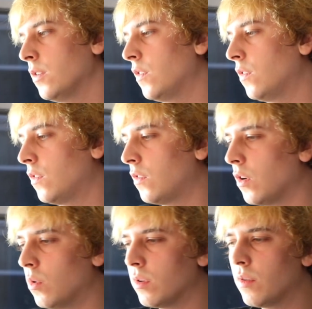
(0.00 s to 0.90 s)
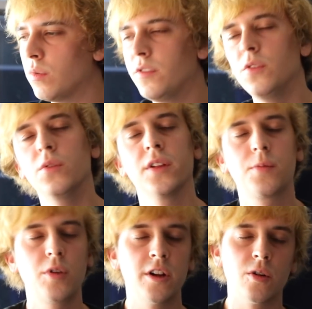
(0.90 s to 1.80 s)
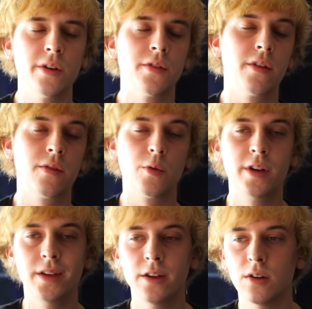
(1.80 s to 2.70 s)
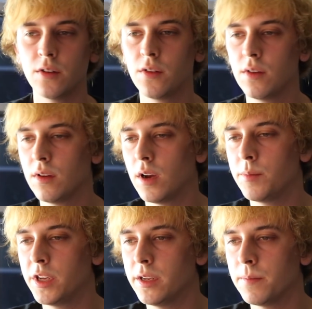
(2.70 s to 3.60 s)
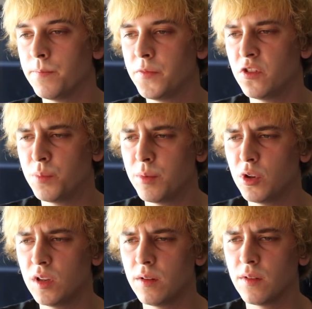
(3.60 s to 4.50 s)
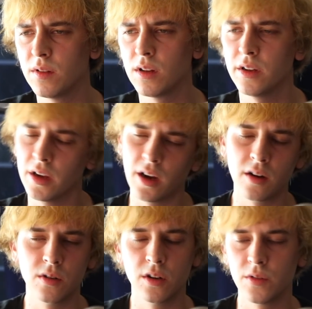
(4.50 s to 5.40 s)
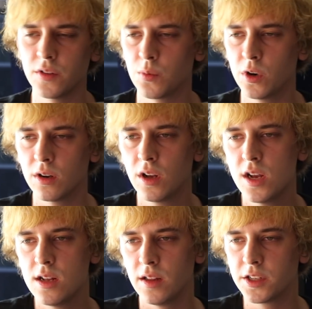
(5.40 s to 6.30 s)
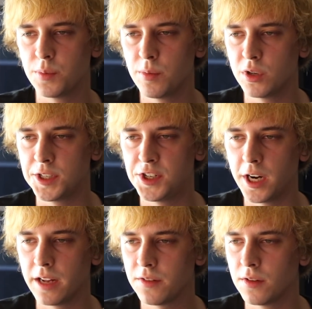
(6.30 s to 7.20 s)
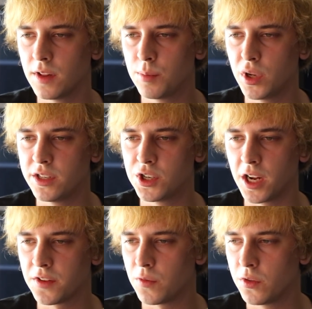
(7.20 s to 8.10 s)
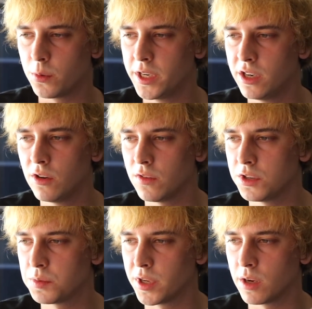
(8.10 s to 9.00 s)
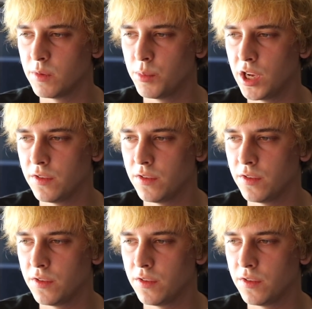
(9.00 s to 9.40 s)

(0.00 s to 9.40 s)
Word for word: So, dude, that's pretty crazy. Three years. I mean, do people? Yeah, I don't know. That's there weird. Been, like, do people in chess? Do they play chess for three years and just become the